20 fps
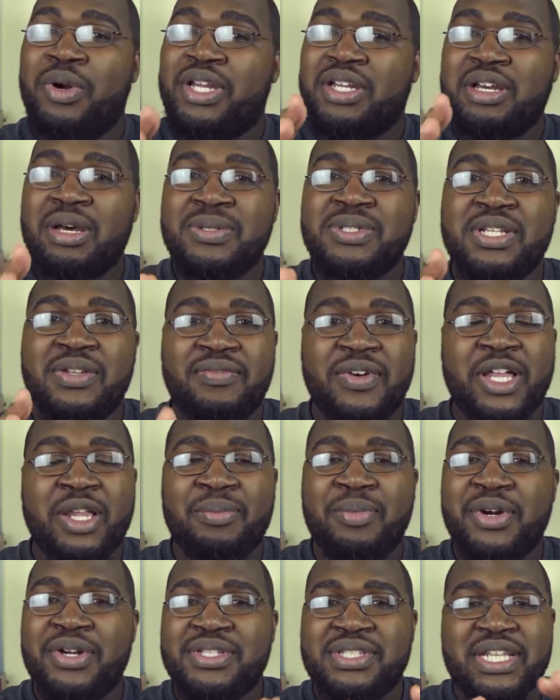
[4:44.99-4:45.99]
When it comes to
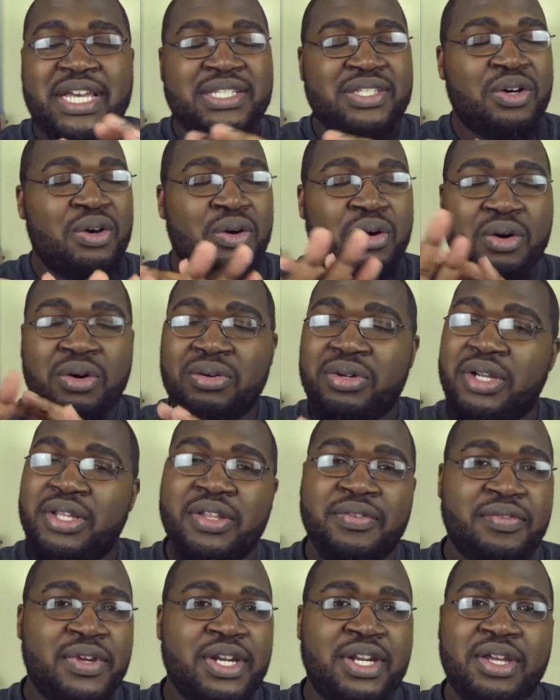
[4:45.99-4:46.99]
developers, that's a whole
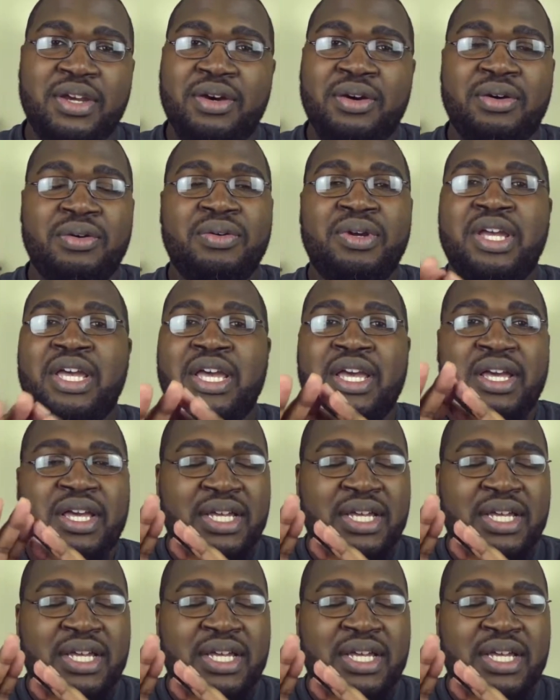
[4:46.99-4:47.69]
nother video.